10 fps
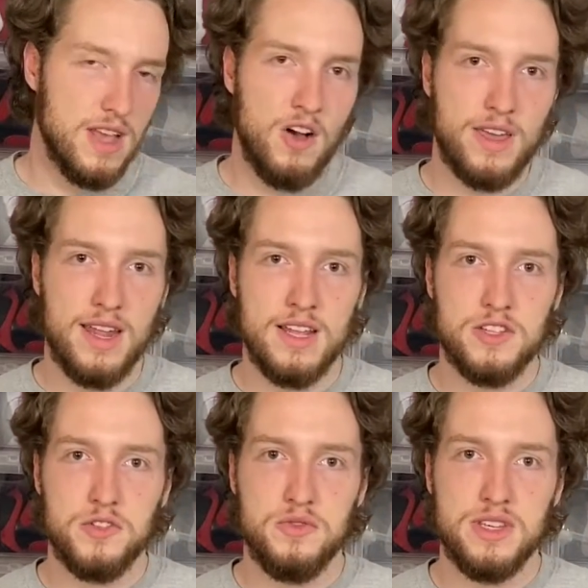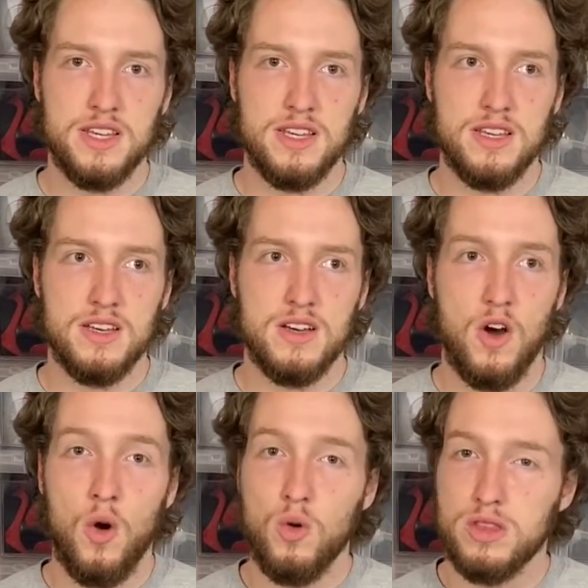I'll get into the
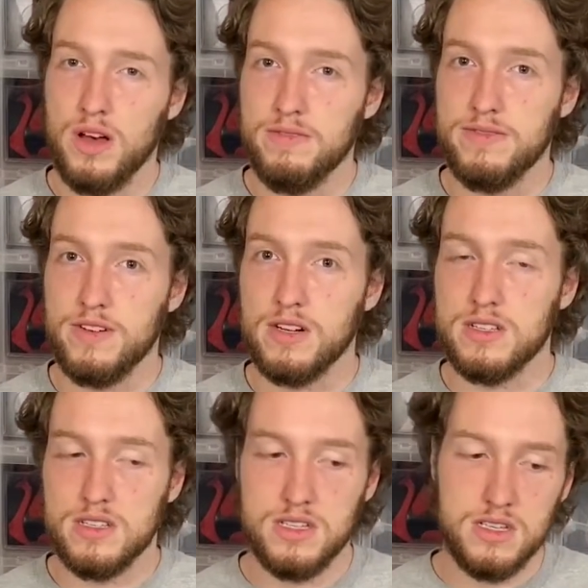Old Loves first.